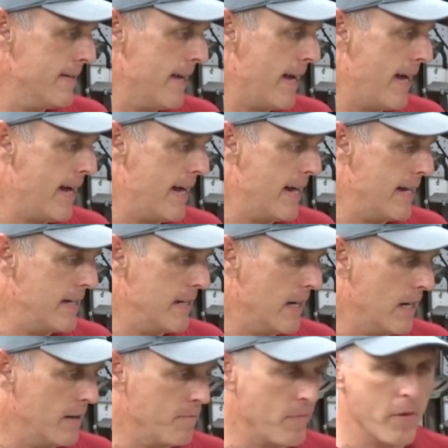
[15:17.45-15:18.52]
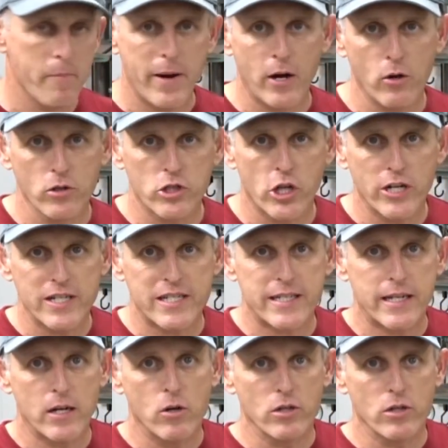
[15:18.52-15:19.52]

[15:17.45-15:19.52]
And the barrel is going to sit